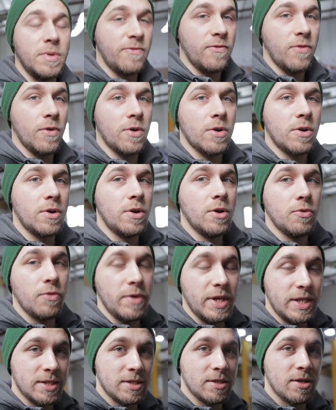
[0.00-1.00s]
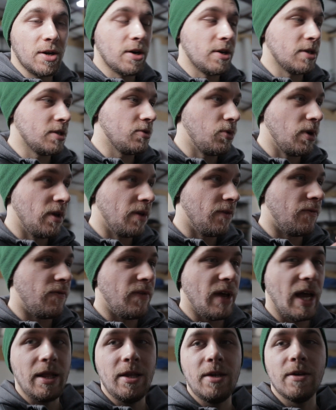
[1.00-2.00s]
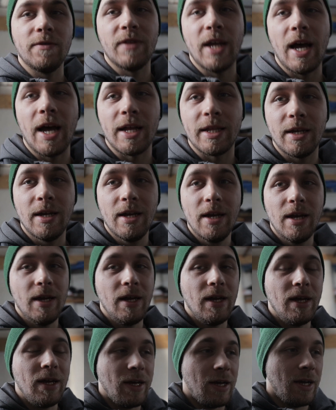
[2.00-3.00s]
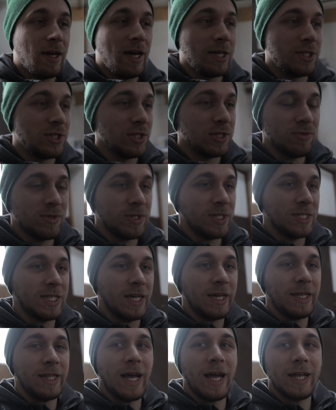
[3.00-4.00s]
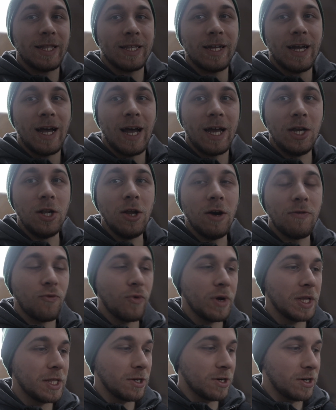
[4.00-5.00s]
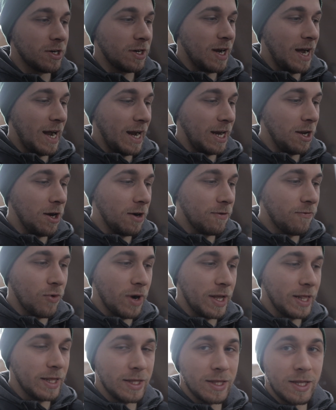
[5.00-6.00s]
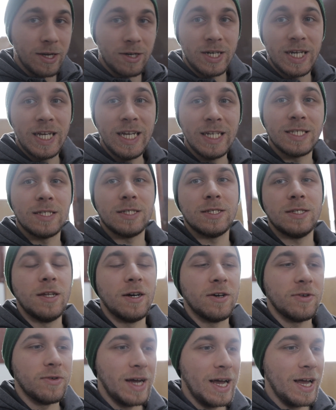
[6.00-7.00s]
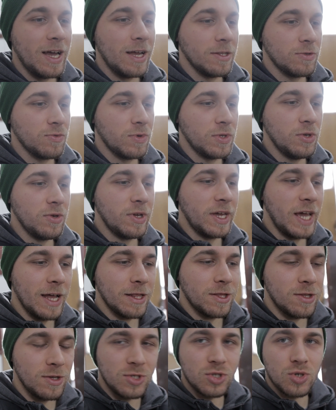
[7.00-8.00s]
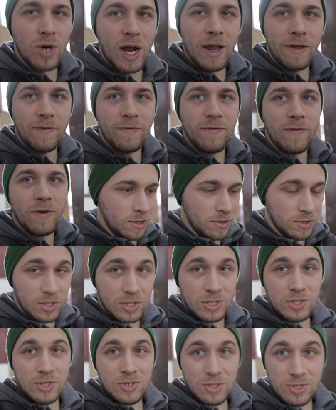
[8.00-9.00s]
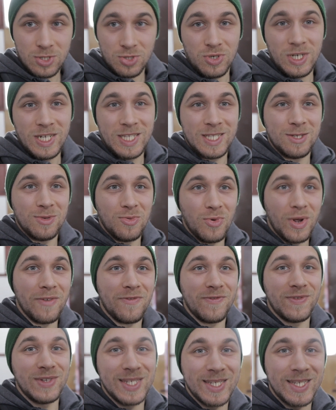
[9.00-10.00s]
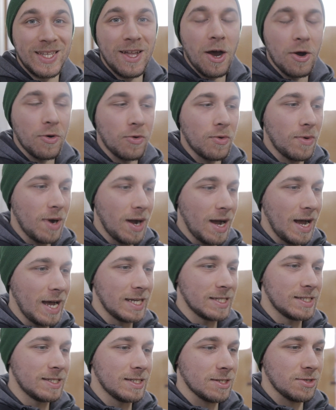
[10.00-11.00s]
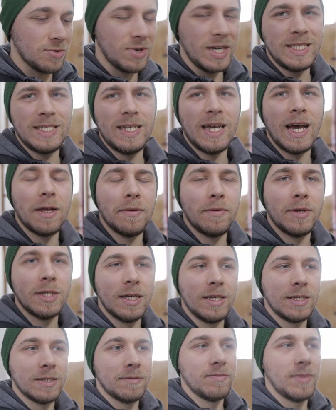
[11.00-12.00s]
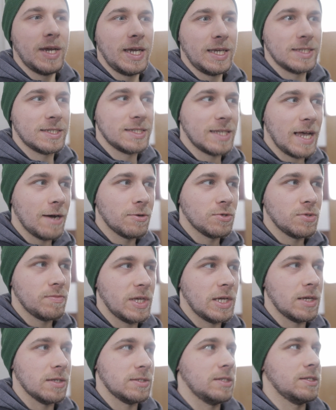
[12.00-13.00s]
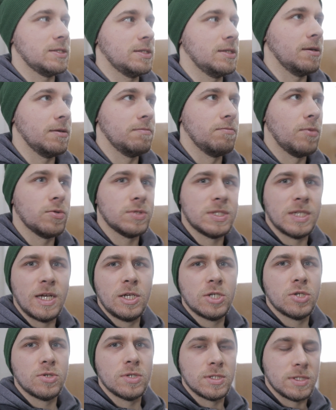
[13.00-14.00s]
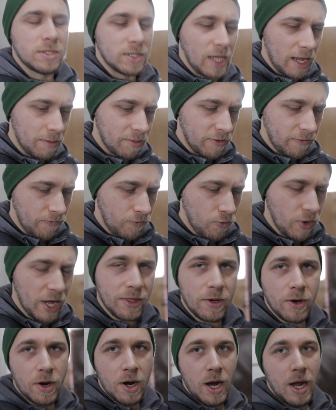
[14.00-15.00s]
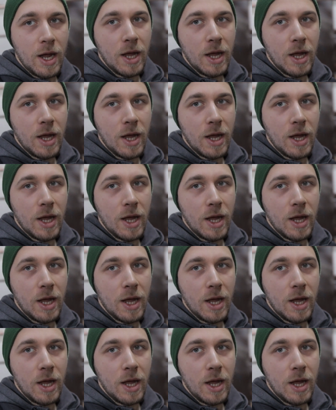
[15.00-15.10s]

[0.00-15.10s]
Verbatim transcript: Before we start with any of that, I just want to say that I love winter. I love when there is snow and when you get to drive on the streets with snow, as crazy as it may sound, because it's the most dangerous type of weather.